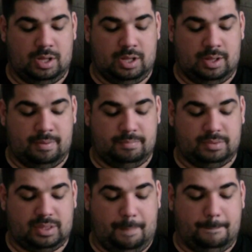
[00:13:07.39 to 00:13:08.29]

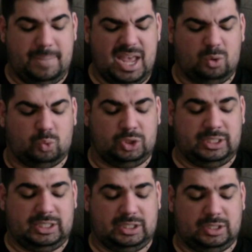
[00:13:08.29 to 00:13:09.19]
The big
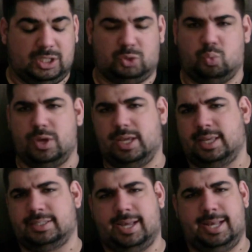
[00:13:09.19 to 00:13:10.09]
release this
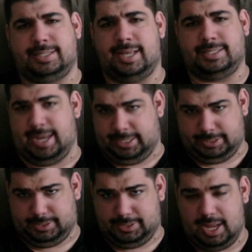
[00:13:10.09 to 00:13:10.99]
week is
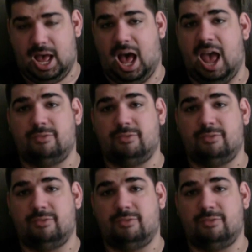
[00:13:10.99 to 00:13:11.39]
SSX.